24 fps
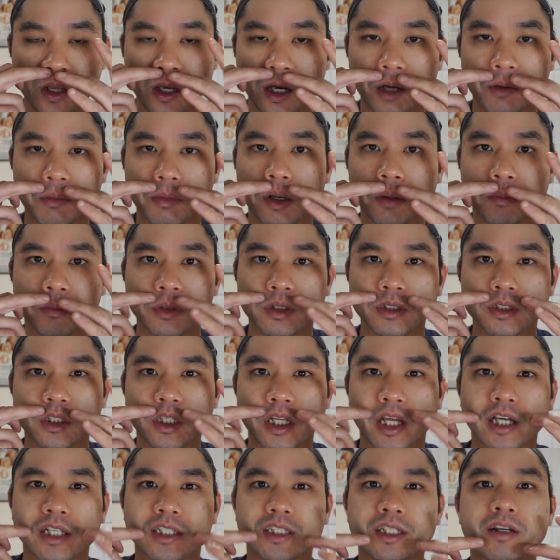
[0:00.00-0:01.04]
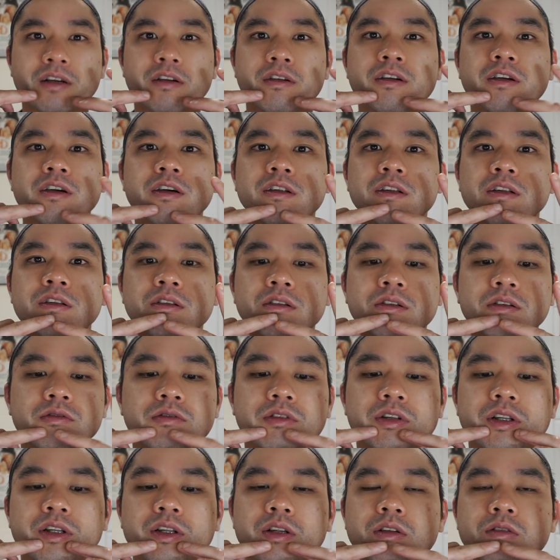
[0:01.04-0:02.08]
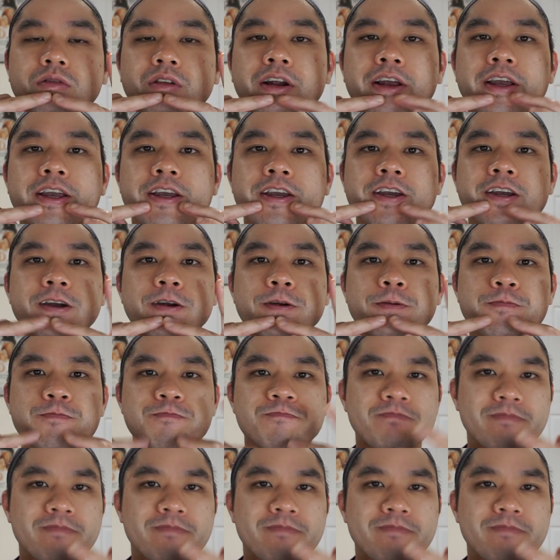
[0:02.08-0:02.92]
on my mustache area and right here,